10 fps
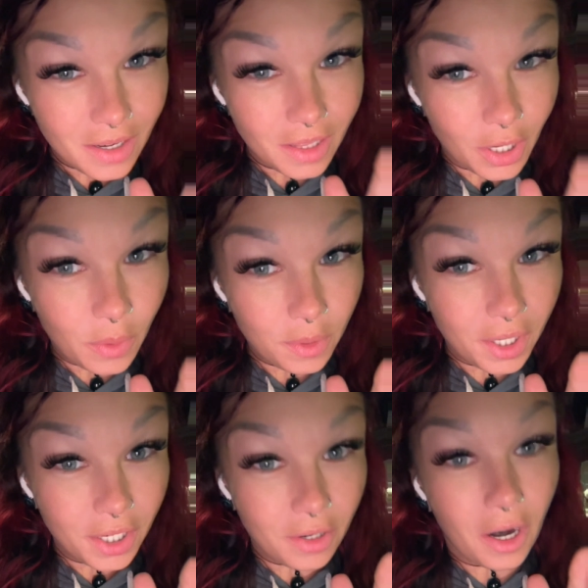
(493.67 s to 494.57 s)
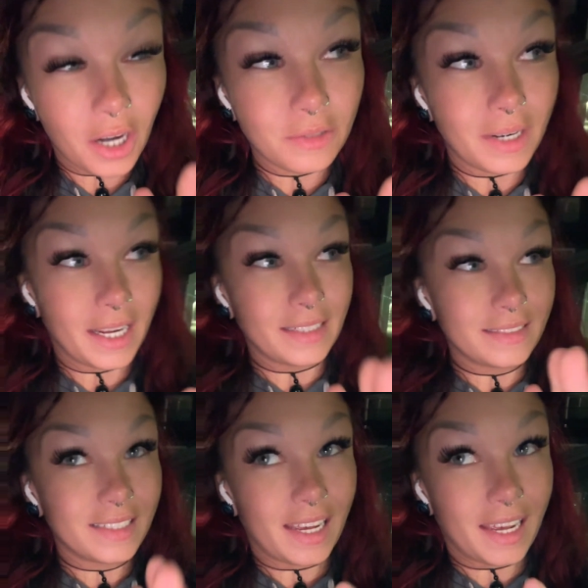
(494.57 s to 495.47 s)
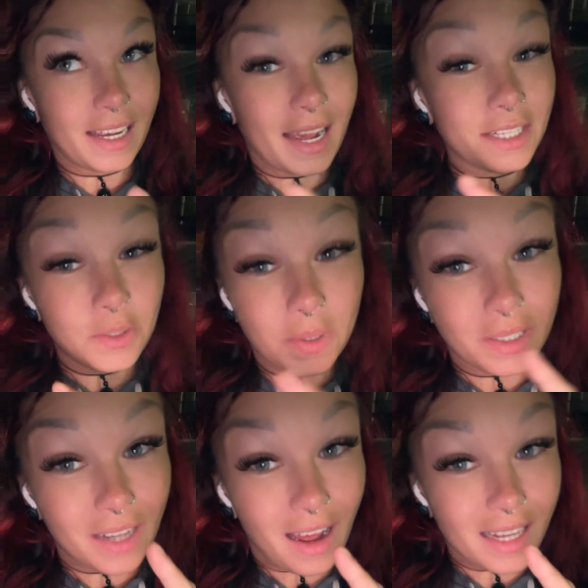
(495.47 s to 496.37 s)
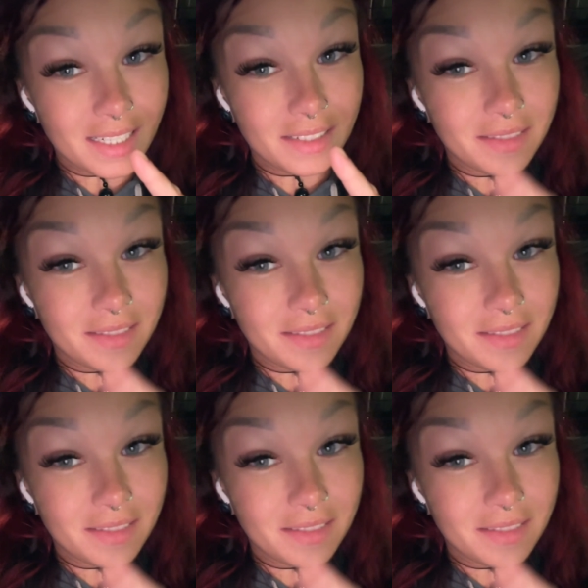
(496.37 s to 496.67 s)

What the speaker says: Lowering your heart rate, okay? I do it a lot.